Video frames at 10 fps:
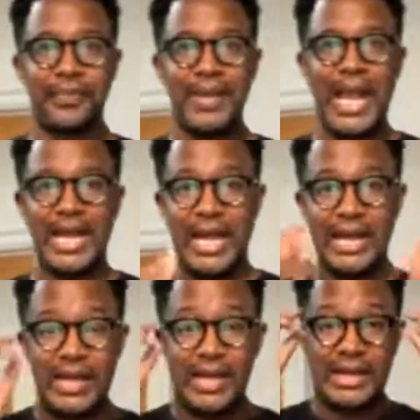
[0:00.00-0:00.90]
I've
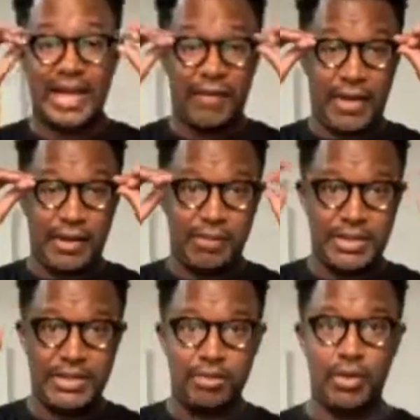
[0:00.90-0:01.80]
had a
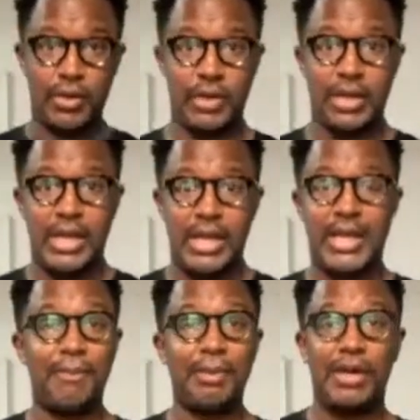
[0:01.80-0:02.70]
busy morning and
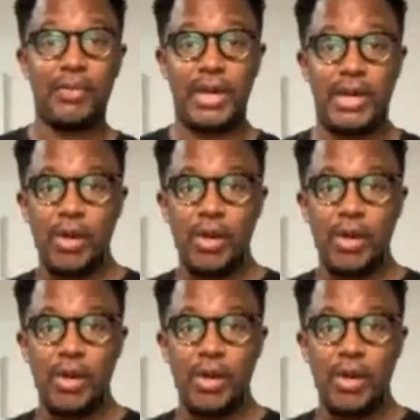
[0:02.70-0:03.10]
I'm getting ready to go